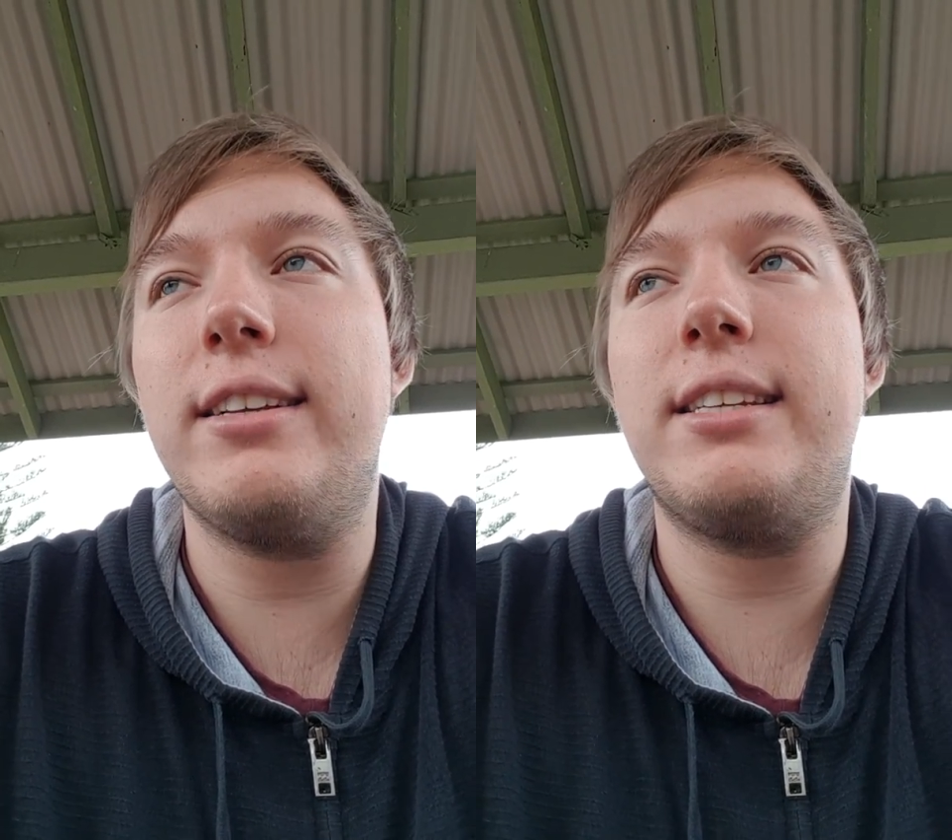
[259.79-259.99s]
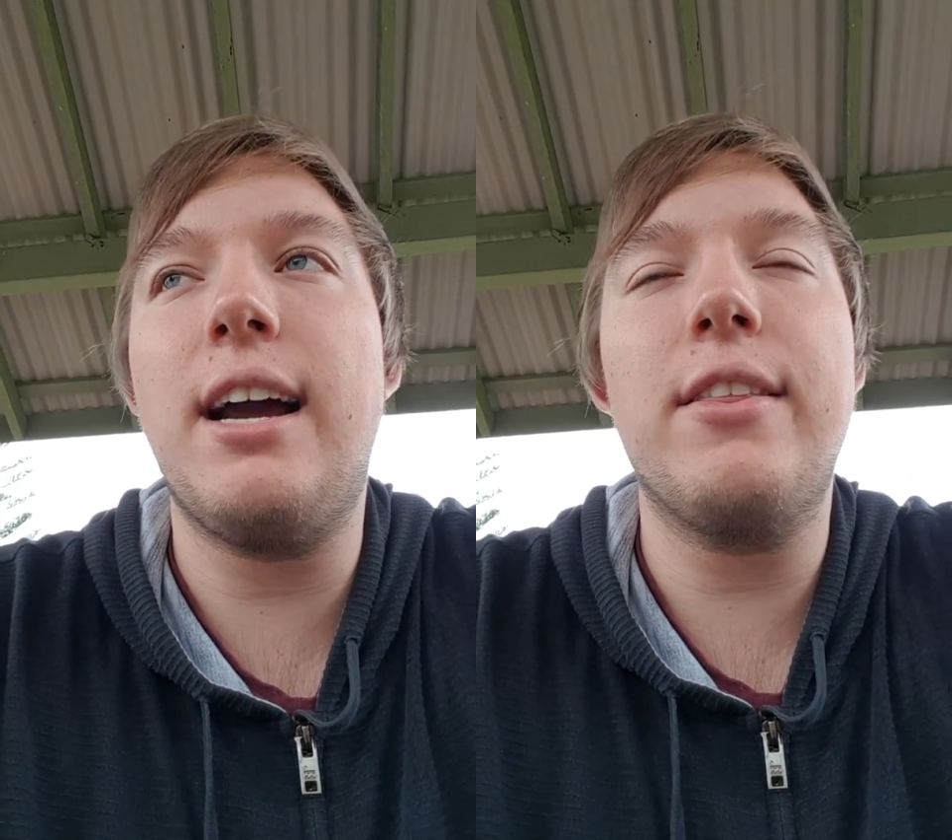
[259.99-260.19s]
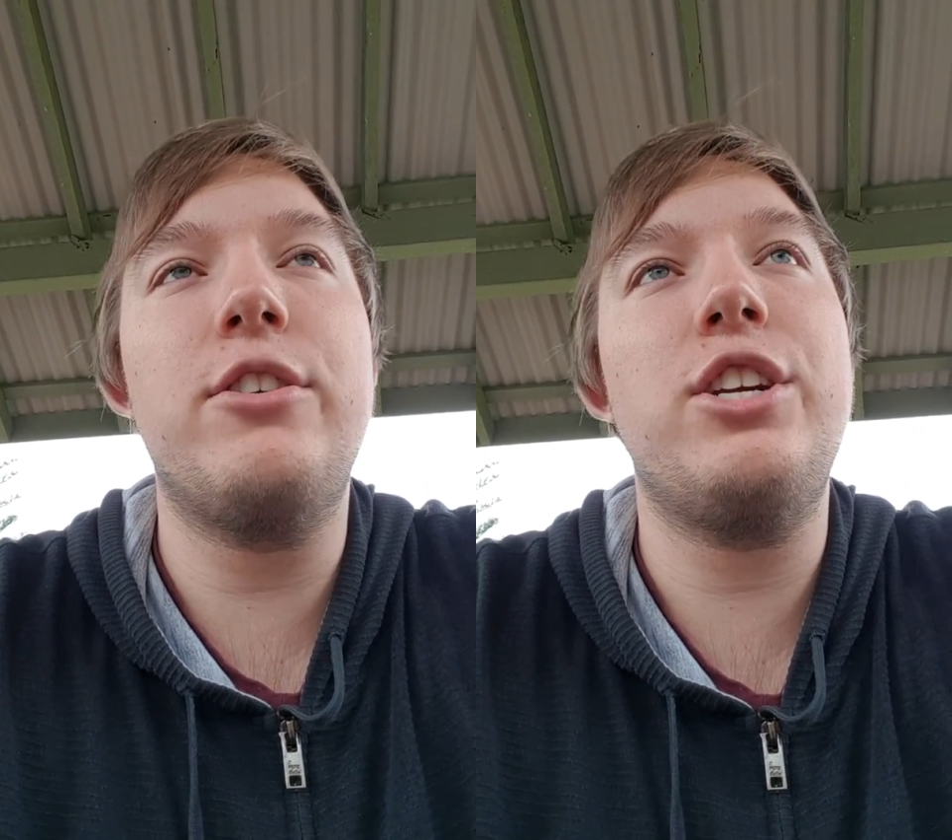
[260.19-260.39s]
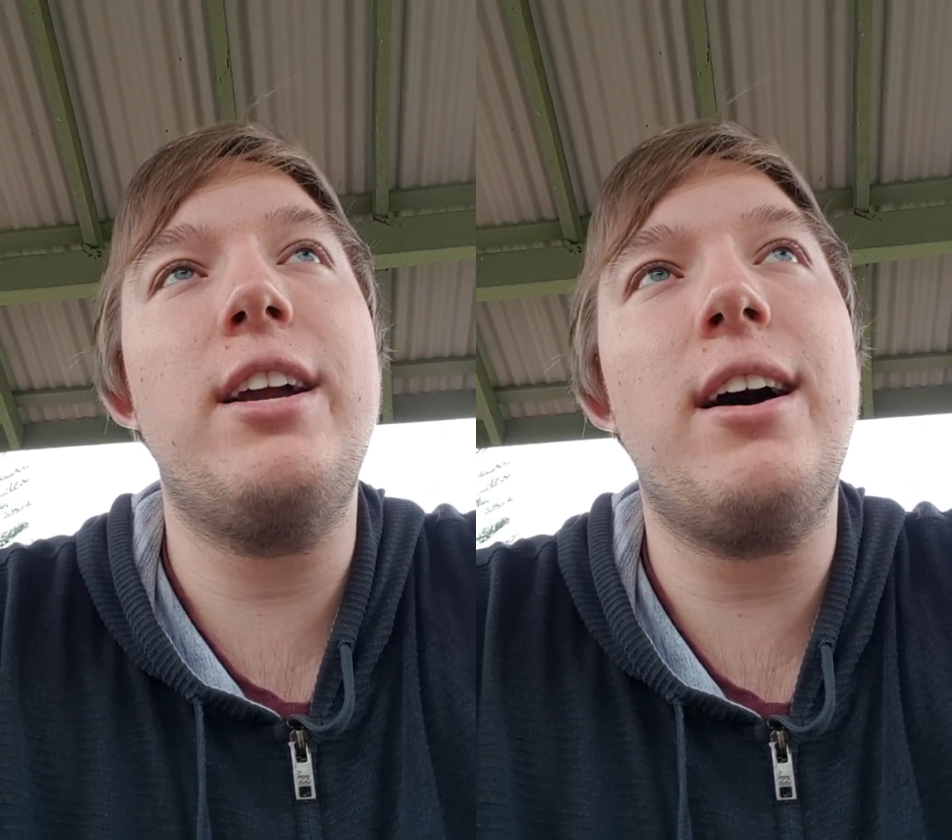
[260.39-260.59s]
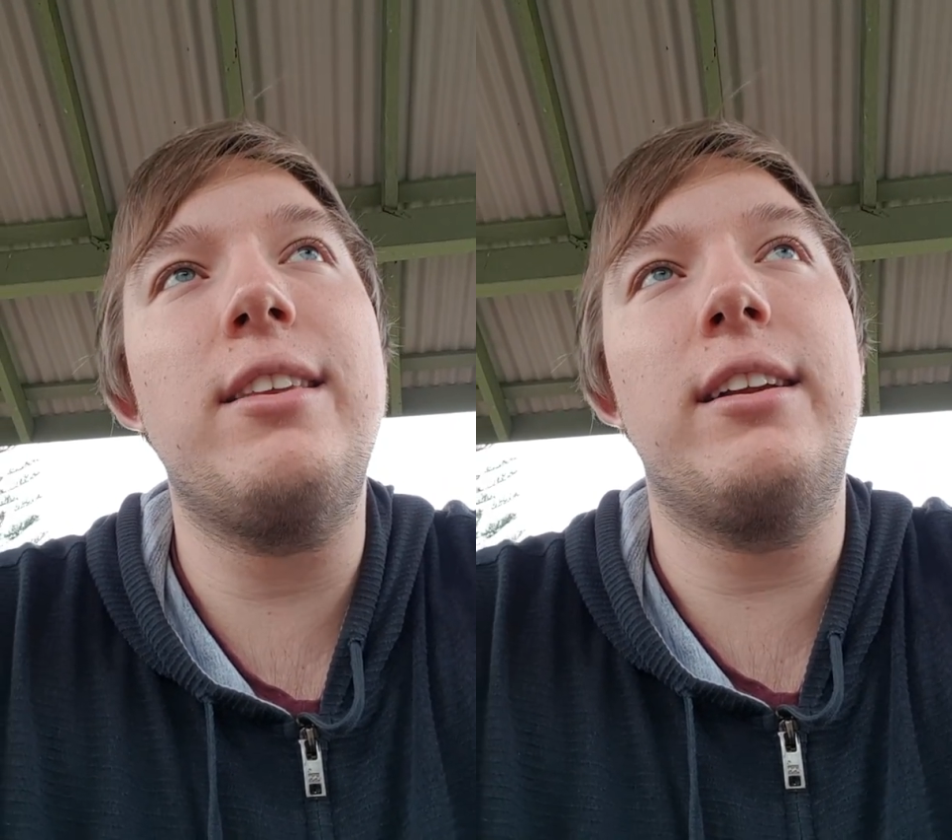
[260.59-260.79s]
is the other
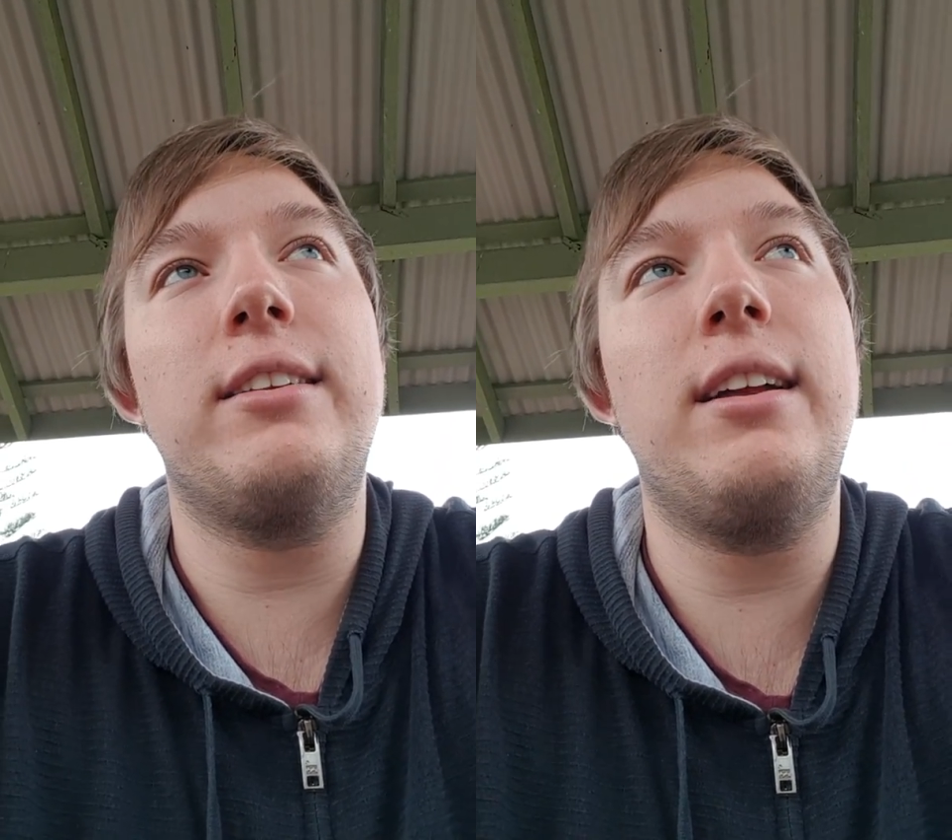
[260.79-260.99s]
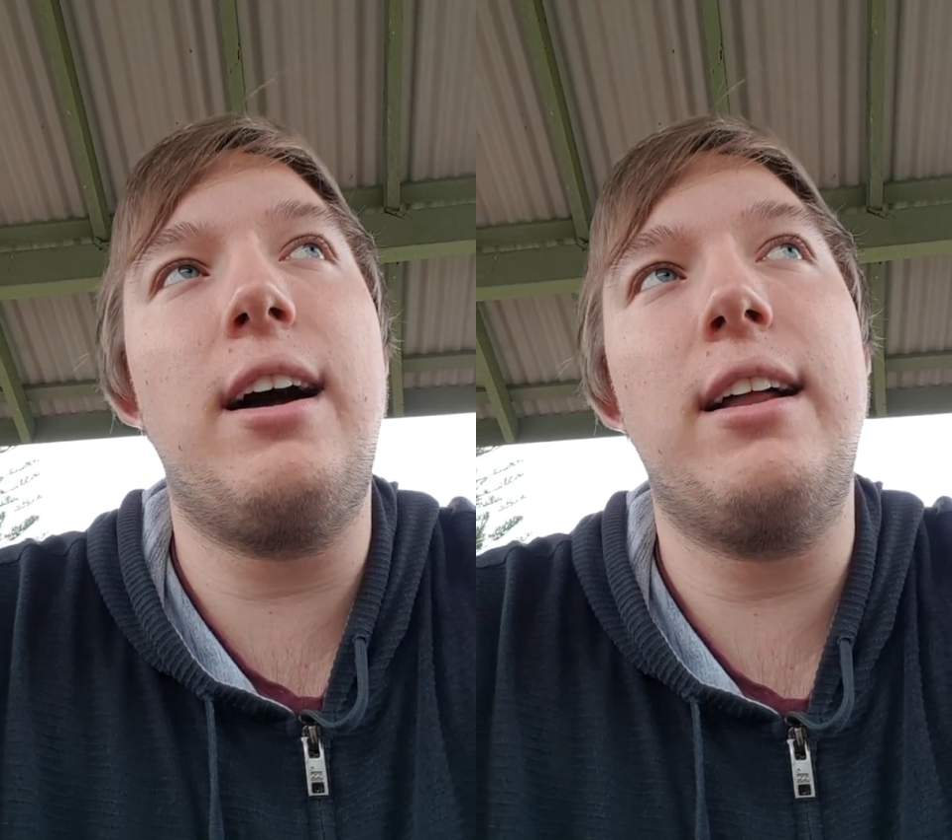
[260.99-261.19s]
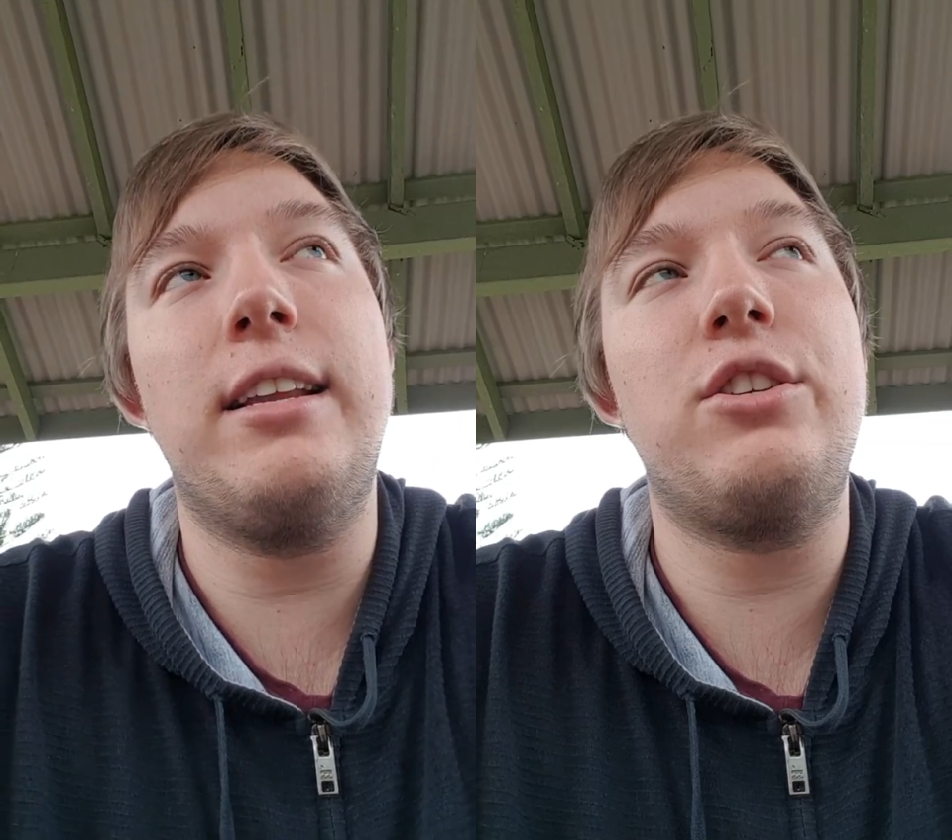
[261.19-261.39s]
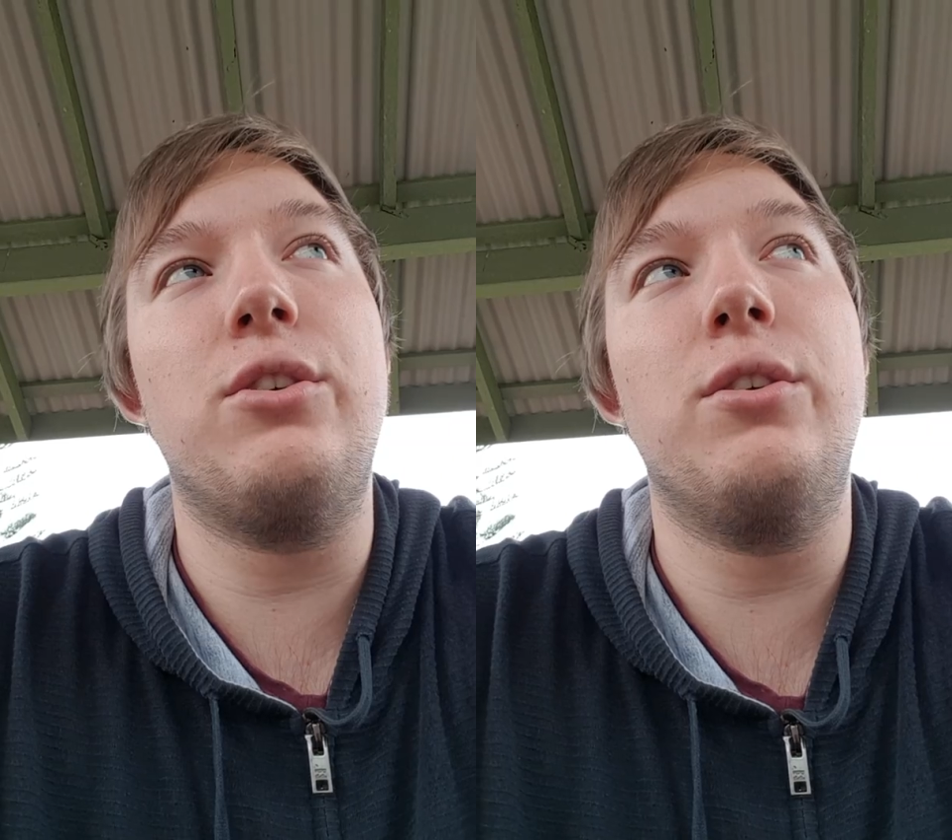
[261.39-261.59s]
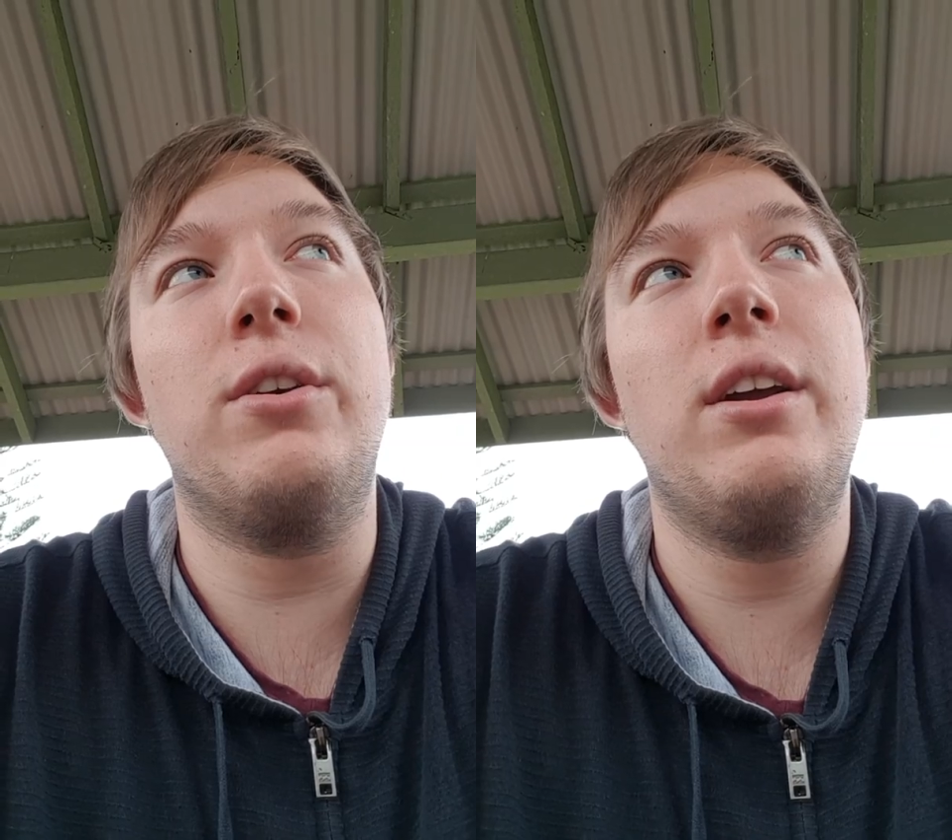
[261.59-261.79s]
G-Guard that lets
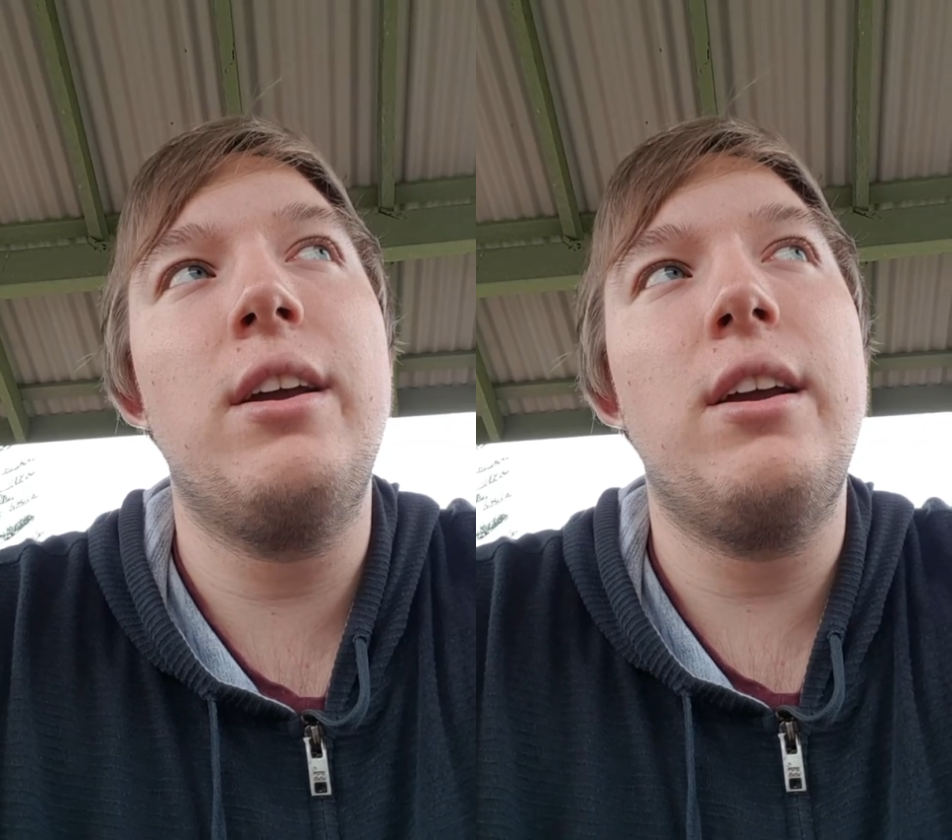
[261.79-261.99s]
you